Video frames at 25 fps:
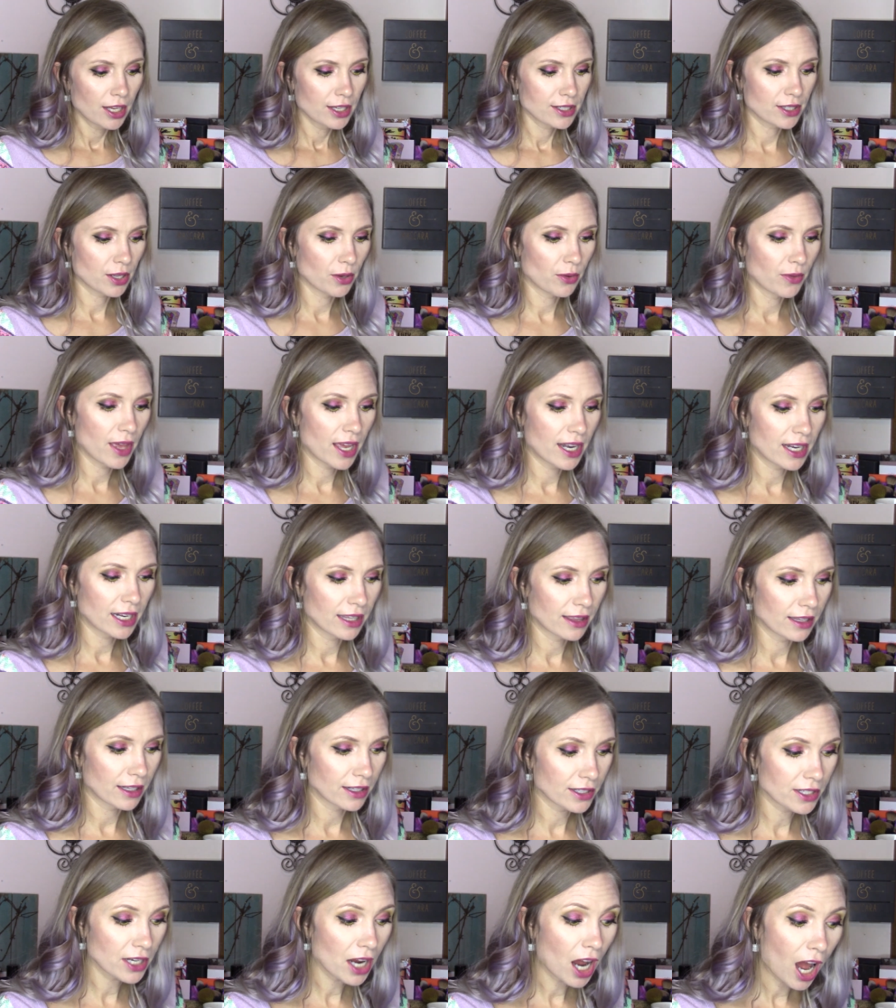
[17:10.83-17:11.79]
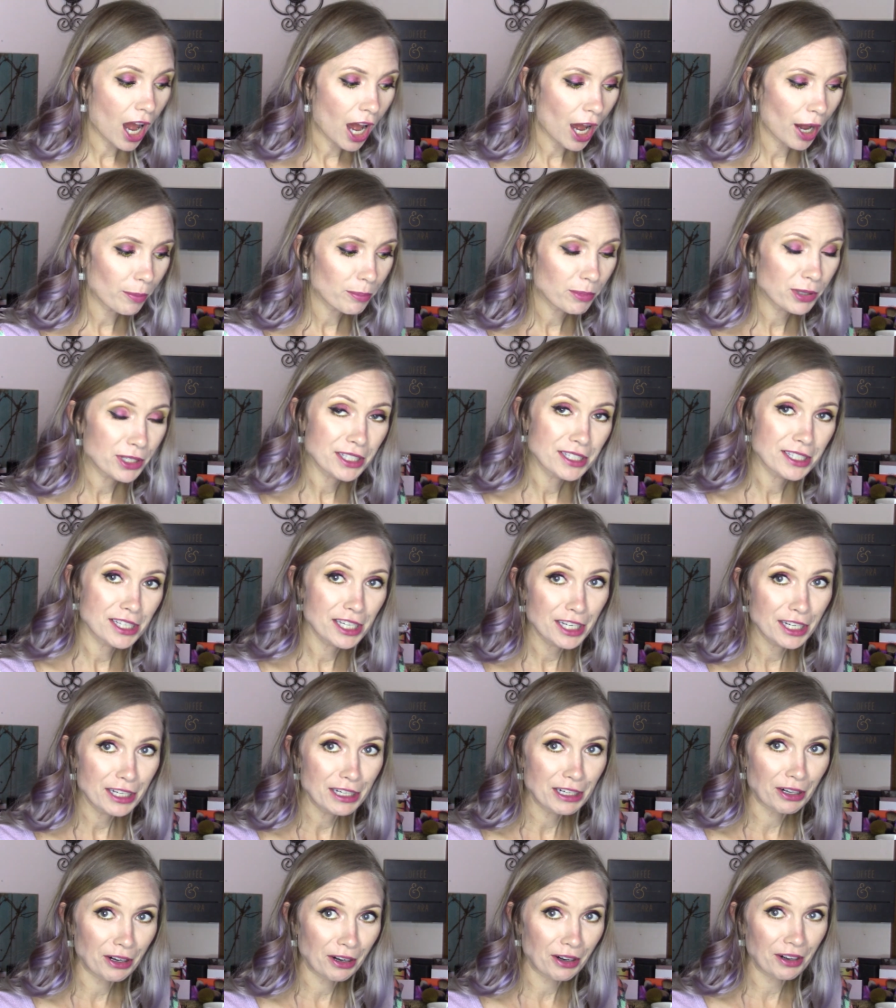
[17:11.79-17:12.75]
So then in the top
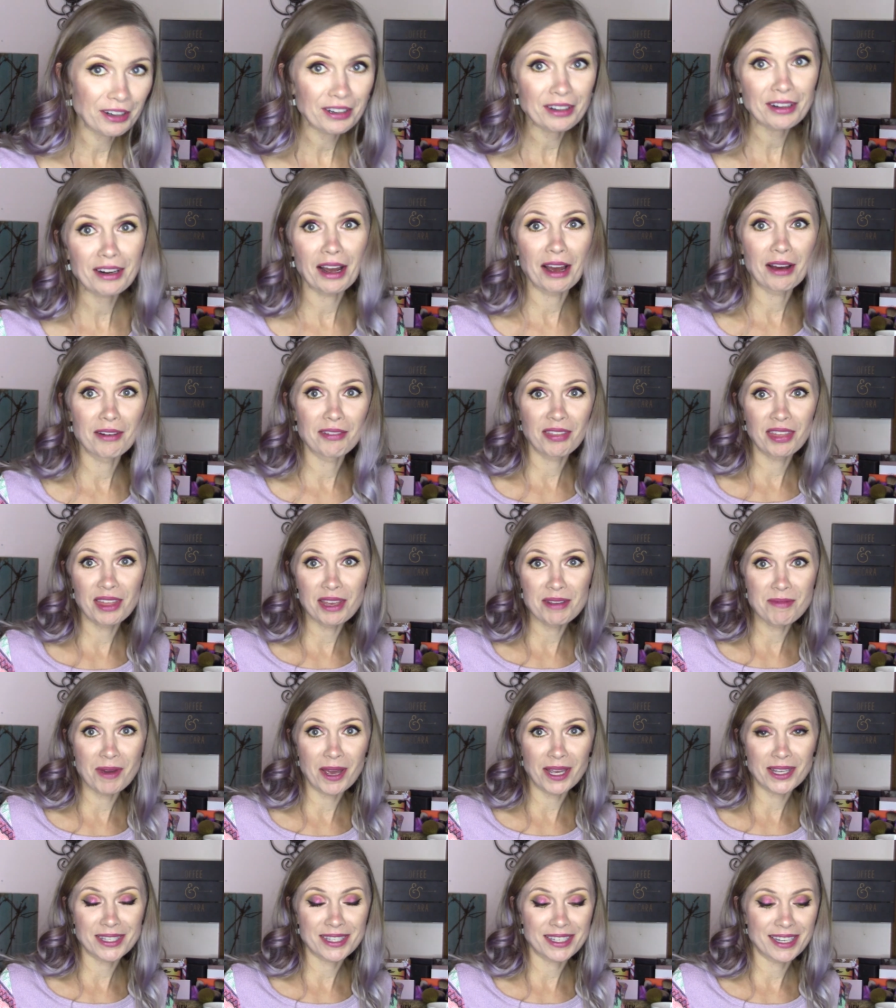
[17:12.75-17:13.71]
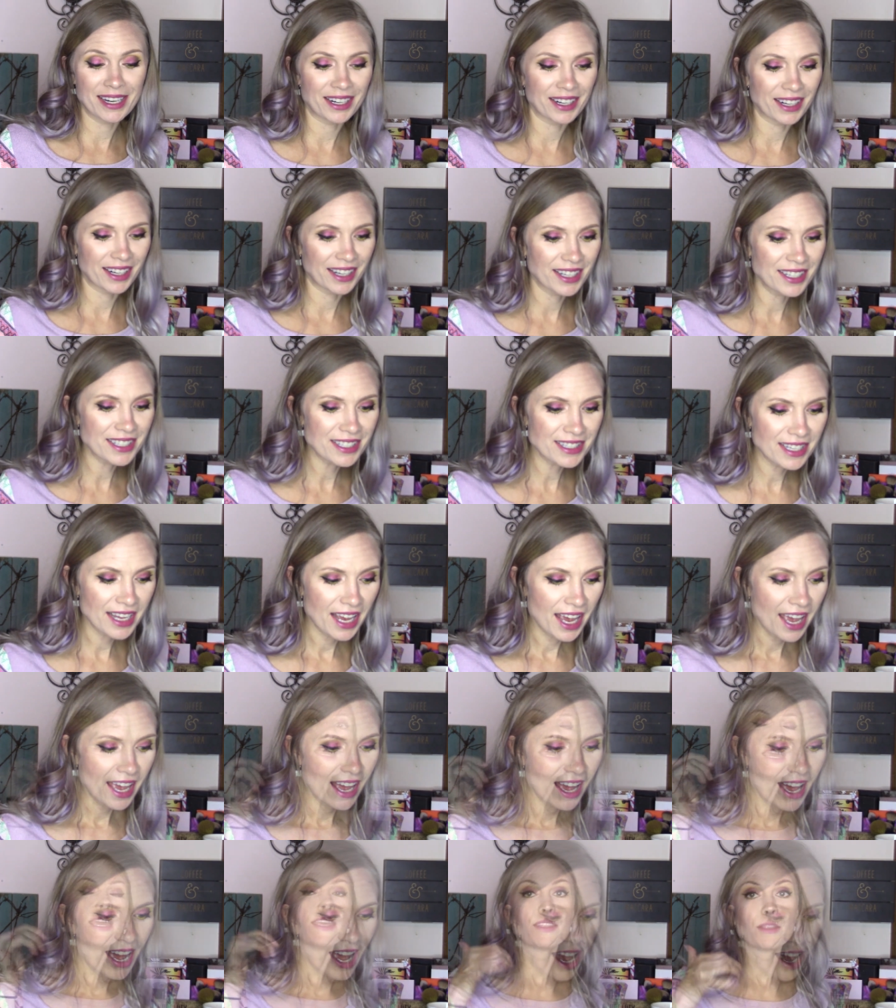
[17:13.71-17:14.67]
tier of the mascaras,
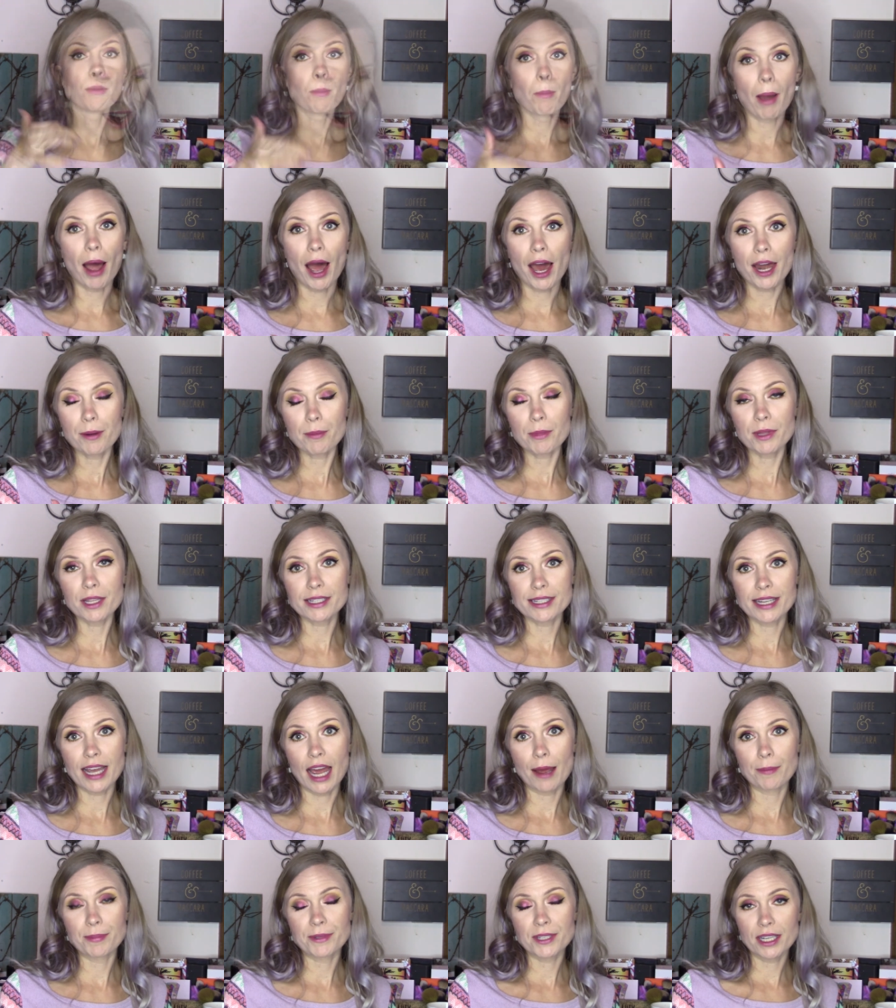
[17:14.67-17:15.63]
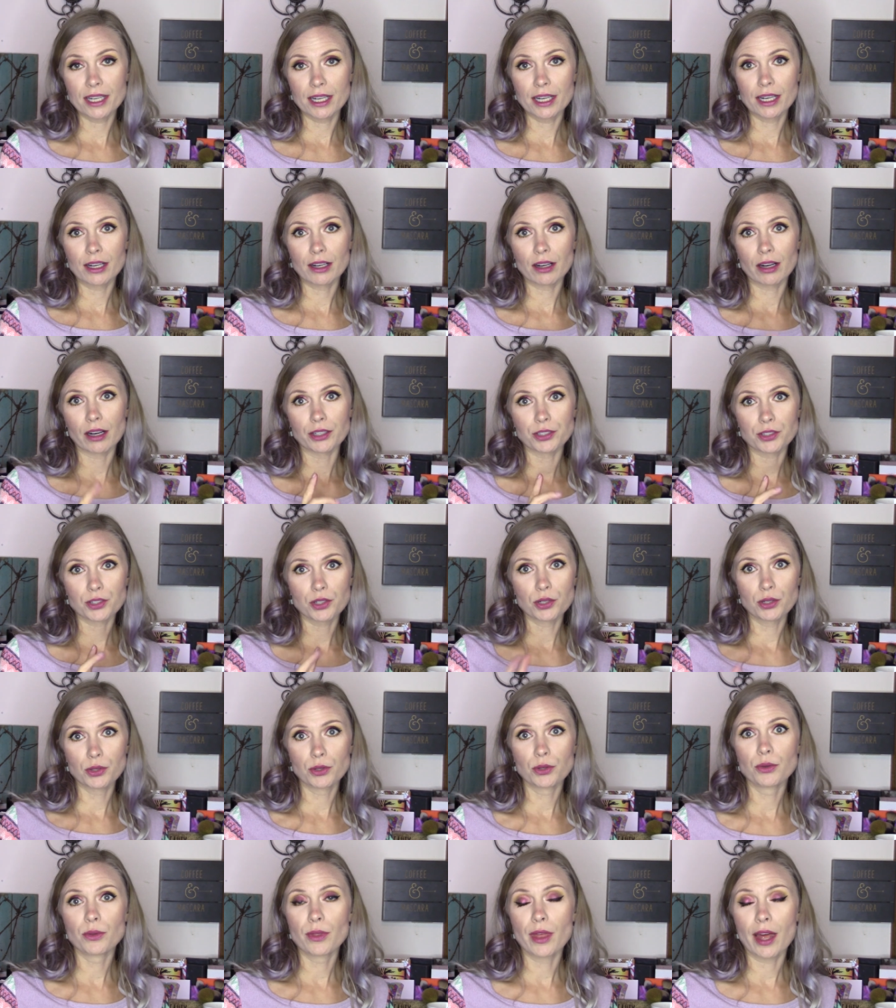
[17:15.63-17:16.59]
in the bottom of the top tier are
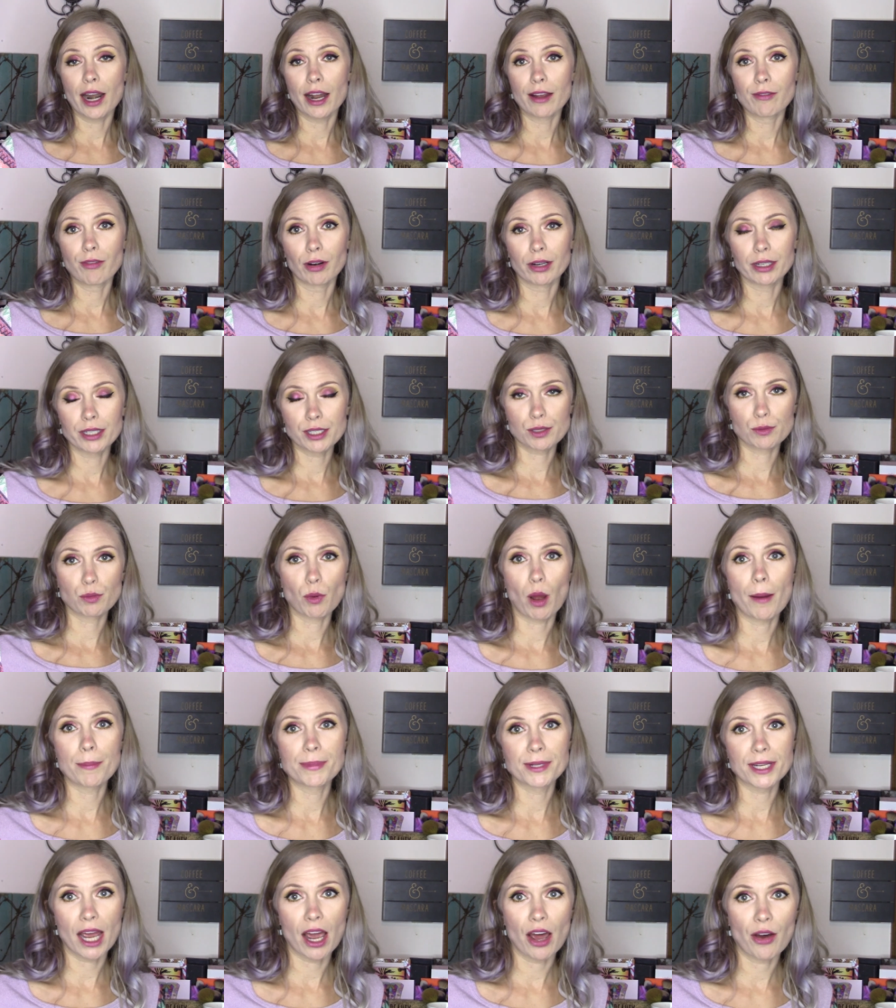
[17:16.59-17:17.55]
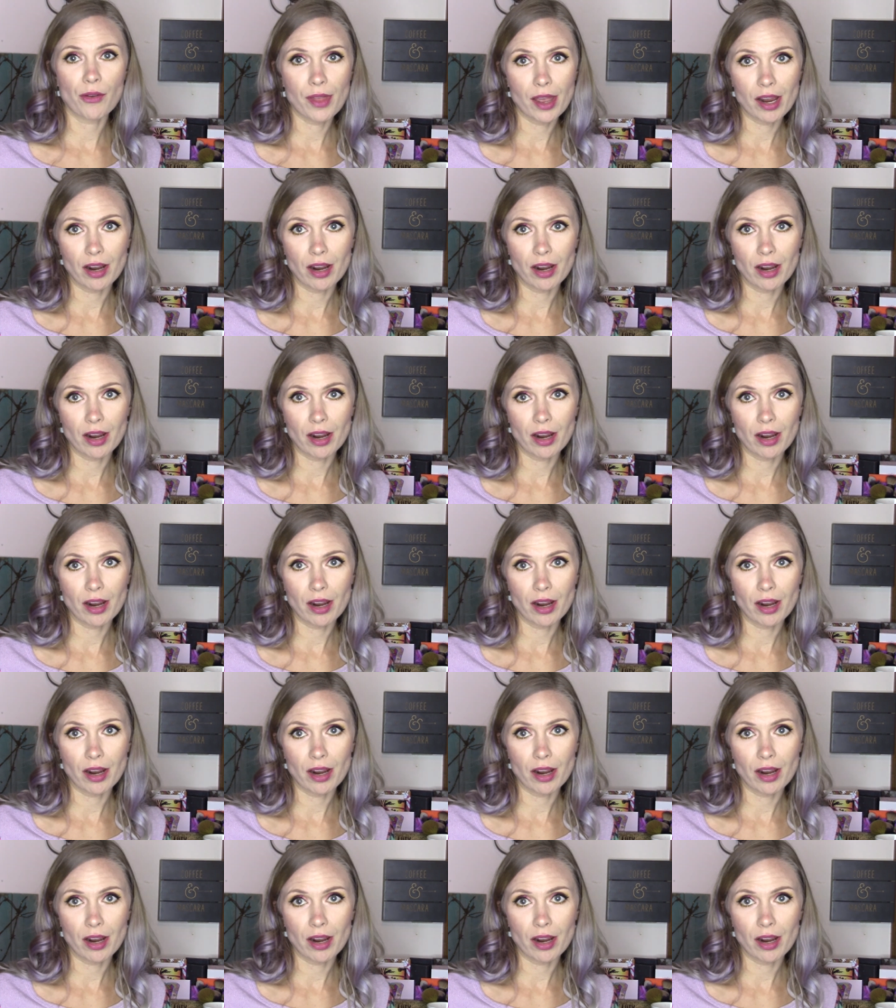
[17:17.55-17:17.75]
2 that I've already swapped out.